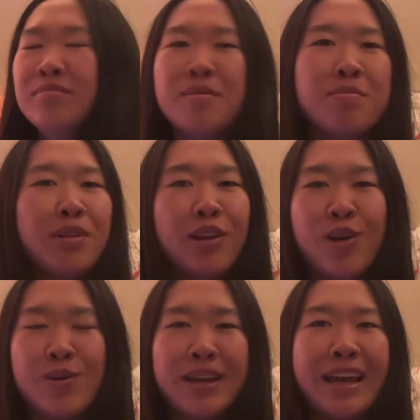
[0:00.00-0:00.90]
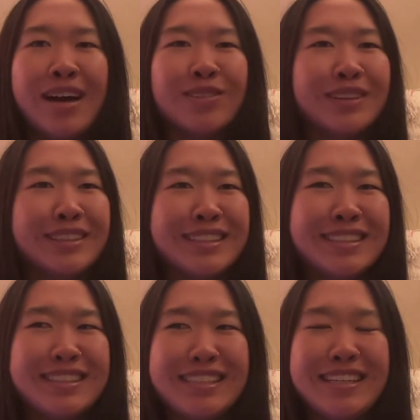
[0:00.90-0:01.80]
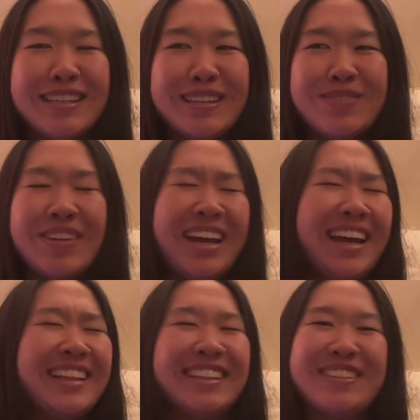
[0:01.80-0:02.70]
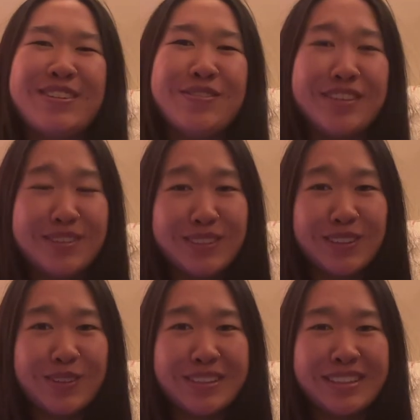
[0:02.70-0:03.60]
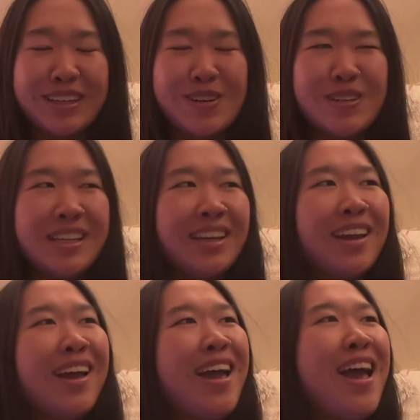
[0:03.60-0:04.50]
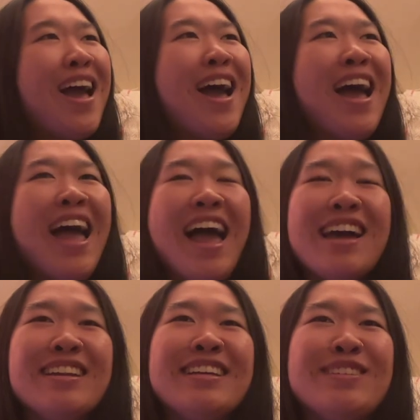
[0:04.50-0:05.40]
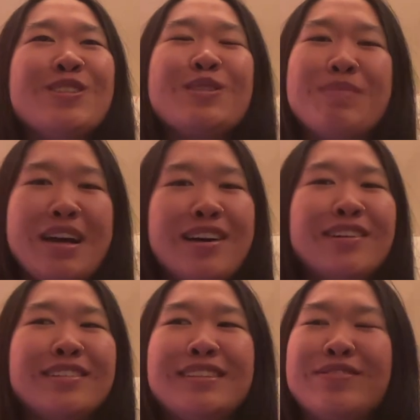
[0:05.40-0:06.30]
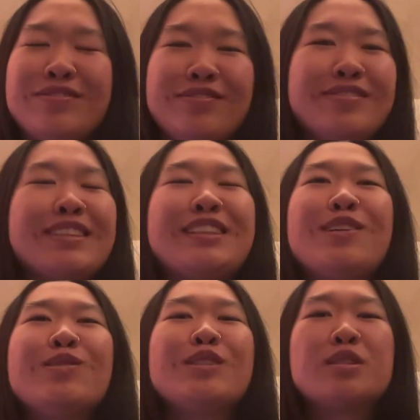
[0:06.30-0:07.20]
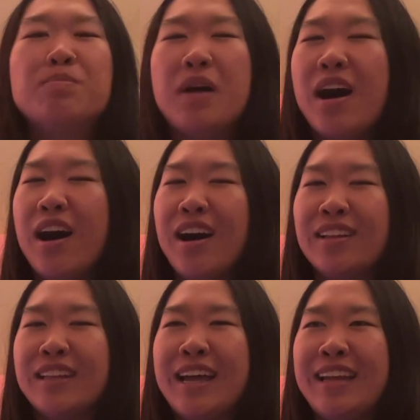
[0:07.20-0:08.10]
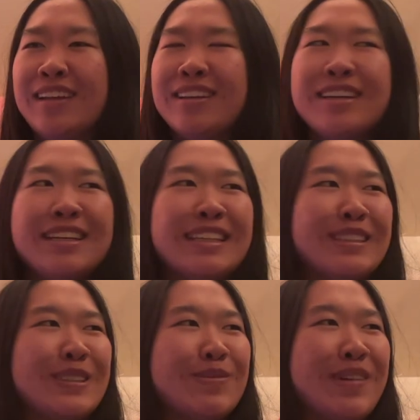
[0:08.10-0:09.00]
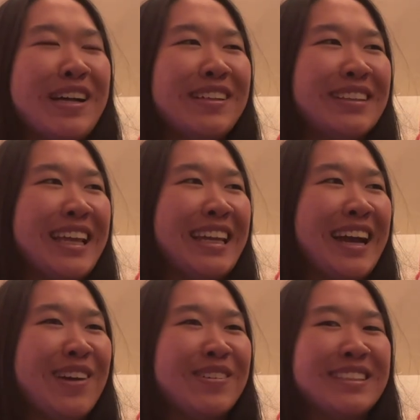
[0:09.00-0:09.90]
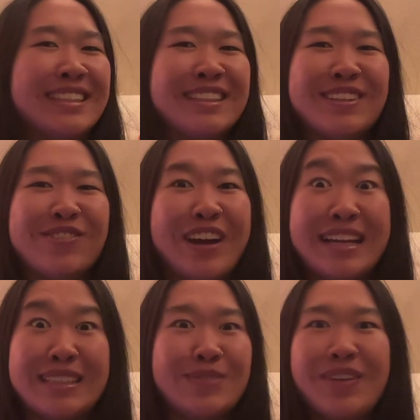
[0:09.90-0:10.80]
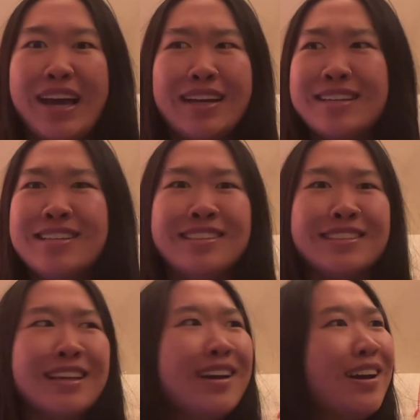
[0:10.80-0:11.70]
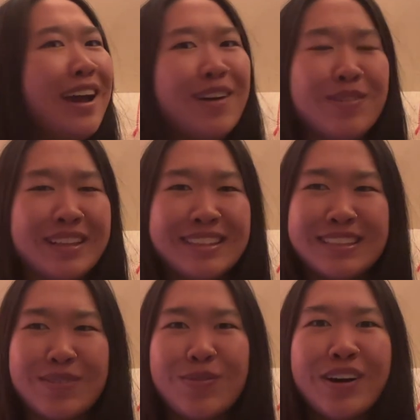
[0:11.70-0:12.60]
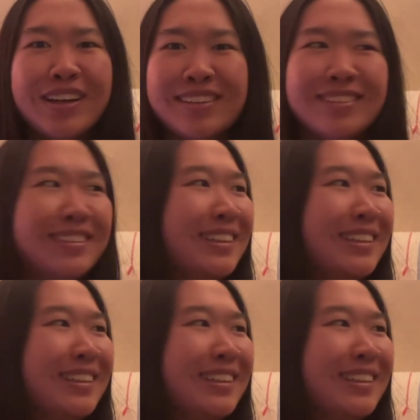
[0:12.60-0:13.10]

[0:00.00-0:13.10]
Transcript: blowing out the steam and the diffuser was going, and it smelled so spa-like. It smelled like I was in the rice paddies with someone